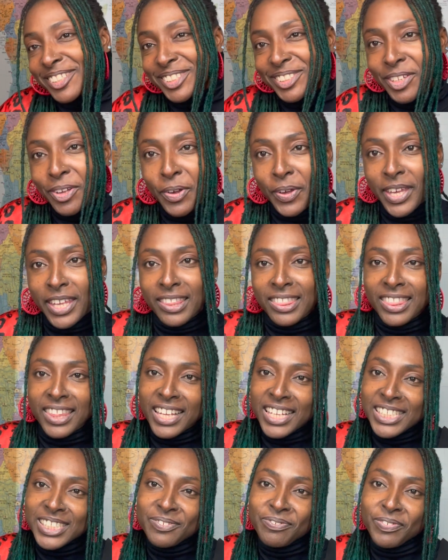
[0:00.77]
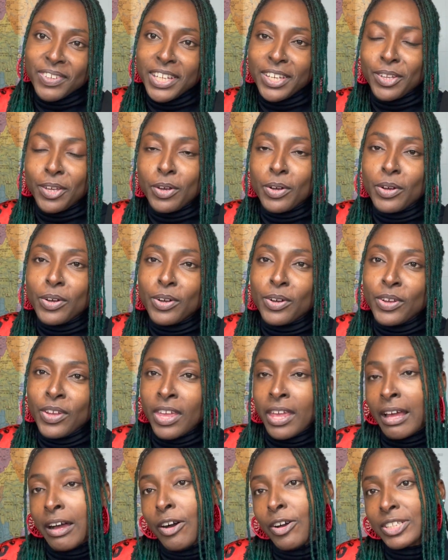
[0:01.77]
So in this video
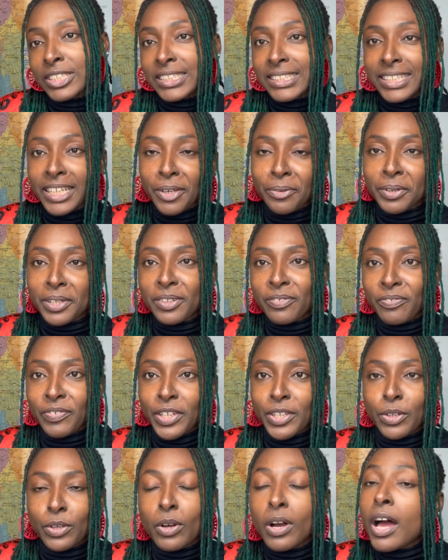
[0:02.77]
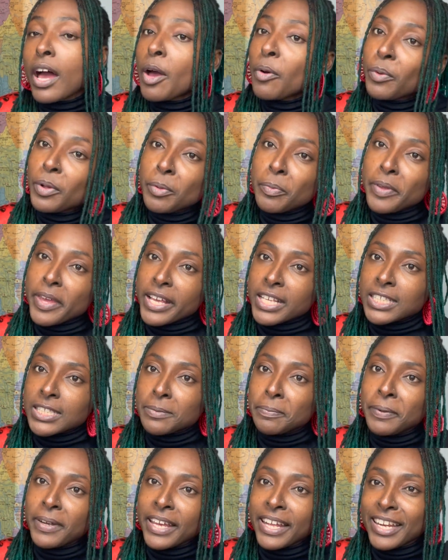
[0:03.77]
or sequel video, I will be
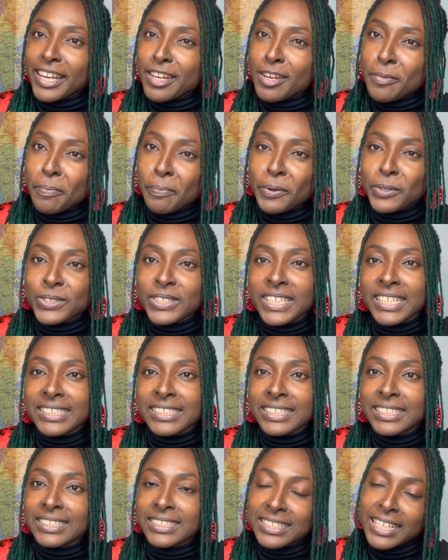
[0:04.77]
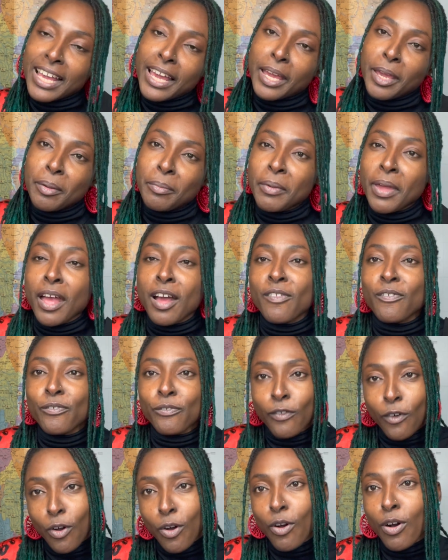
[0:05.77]
explaining the processing time
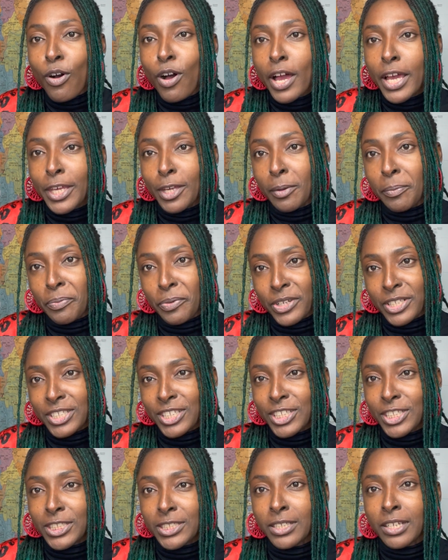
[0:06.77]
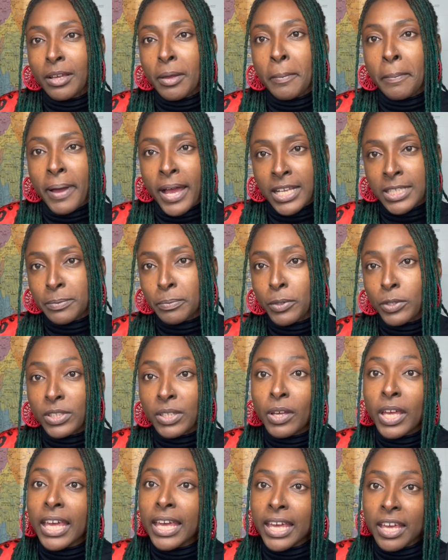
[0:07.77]
for your British passport
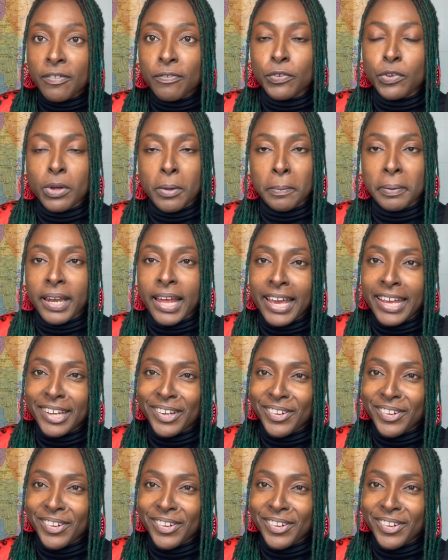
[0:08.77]
if you applied